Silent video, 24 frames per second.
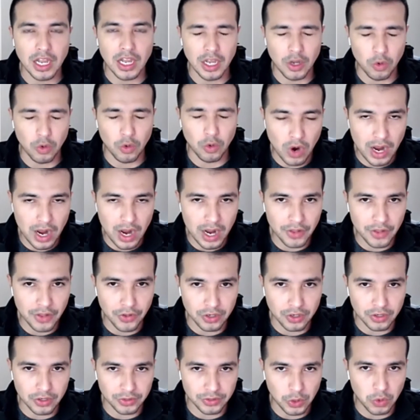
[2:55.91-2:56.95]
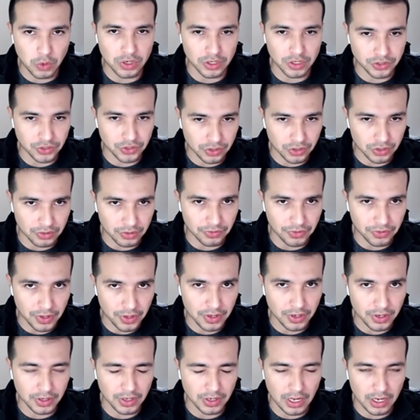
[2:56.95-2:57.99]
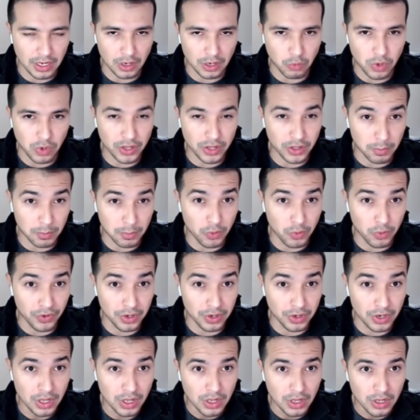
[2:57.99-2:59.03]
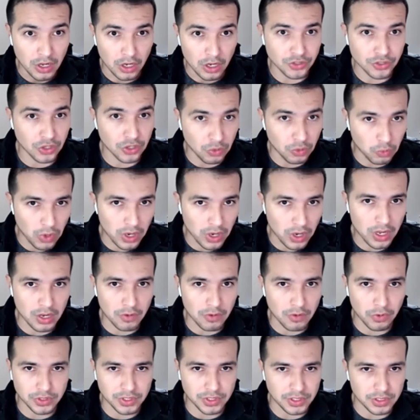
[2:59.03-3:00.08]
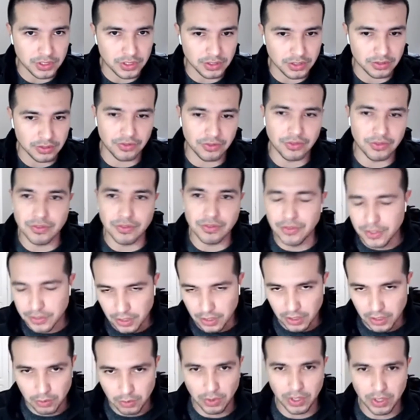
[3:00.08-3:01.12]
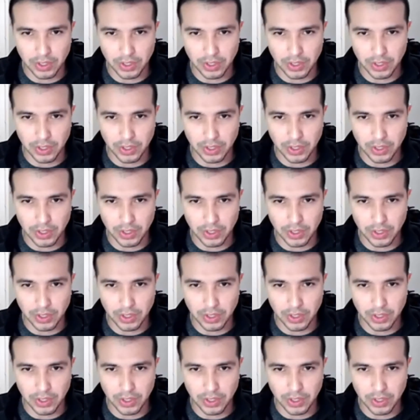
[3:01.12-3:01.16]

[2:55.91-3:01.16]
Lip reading: why they're doing a certain thing, why they're moving a certain way versus this other way.